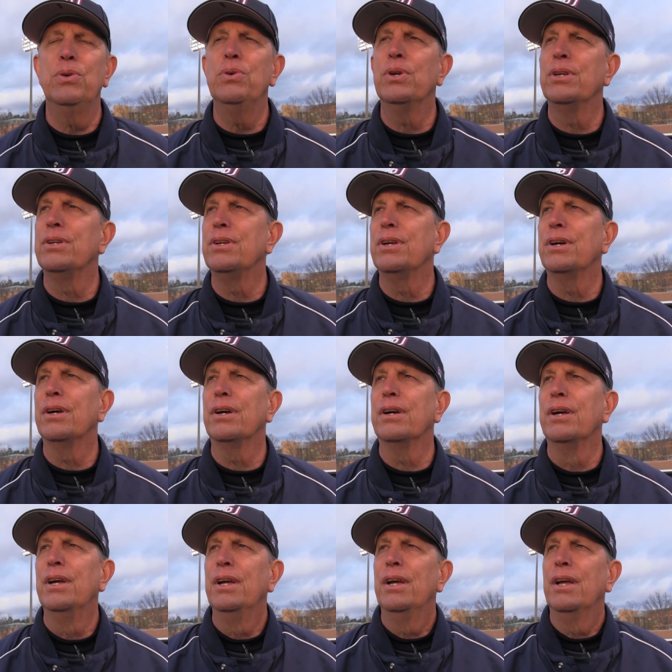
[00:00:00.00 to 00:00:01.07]
And,
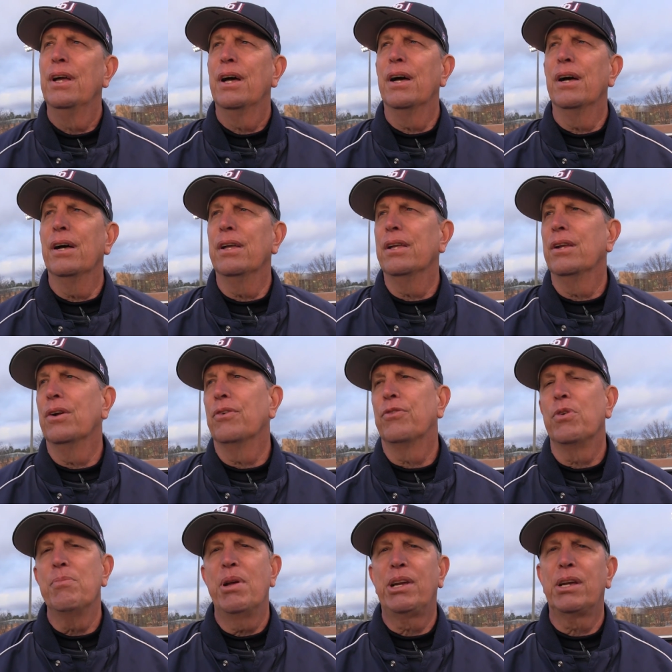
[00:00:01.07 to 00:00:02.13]
uh, you know, if we
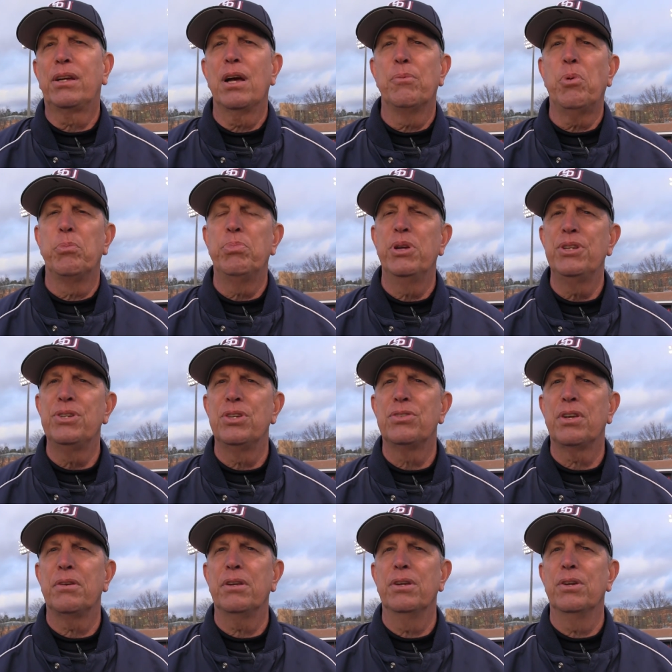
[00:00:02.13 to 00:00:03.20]
make a couple pitches, uh,
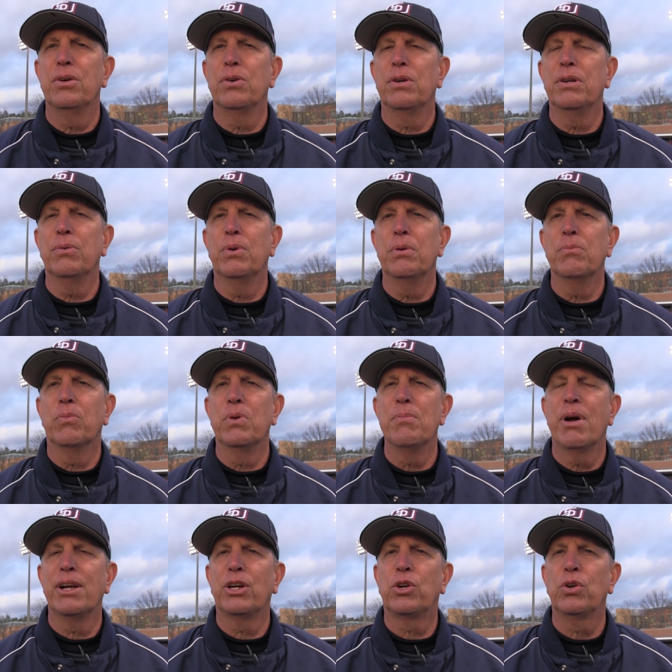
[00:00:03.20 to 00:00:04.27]
you know, we, we
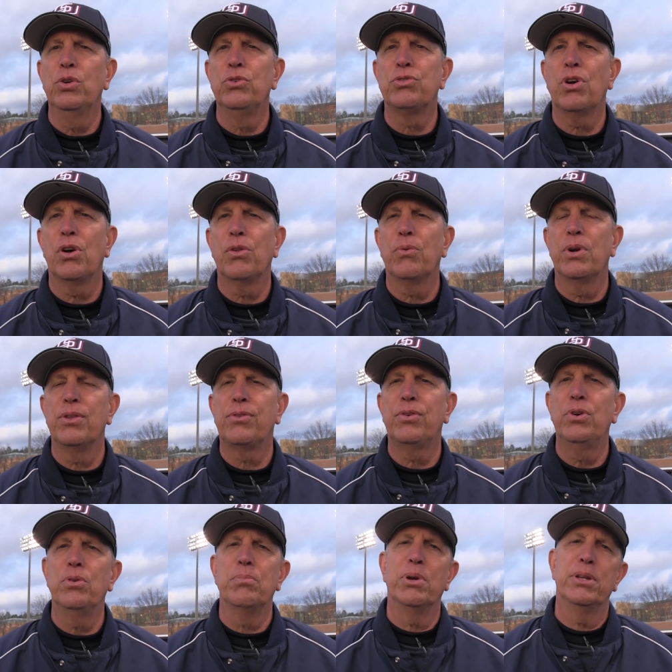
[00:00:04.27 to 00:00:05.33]
might cruise all the way
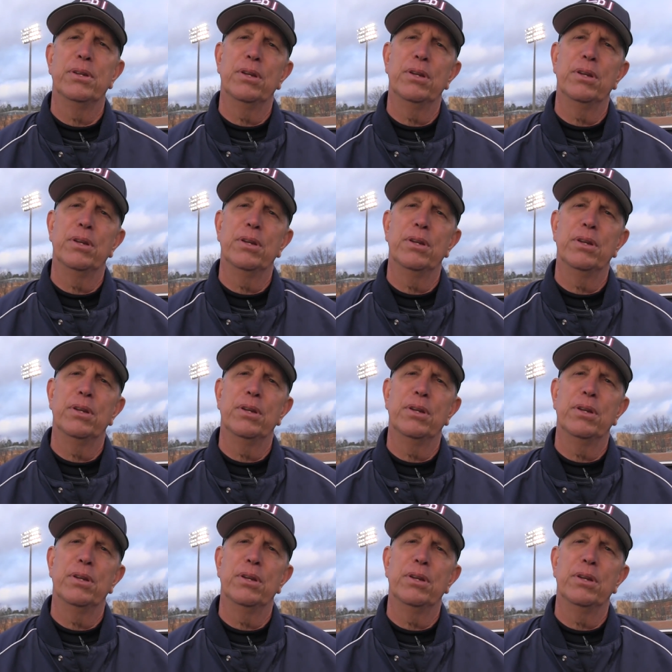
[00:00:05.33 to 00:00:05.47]
through, but,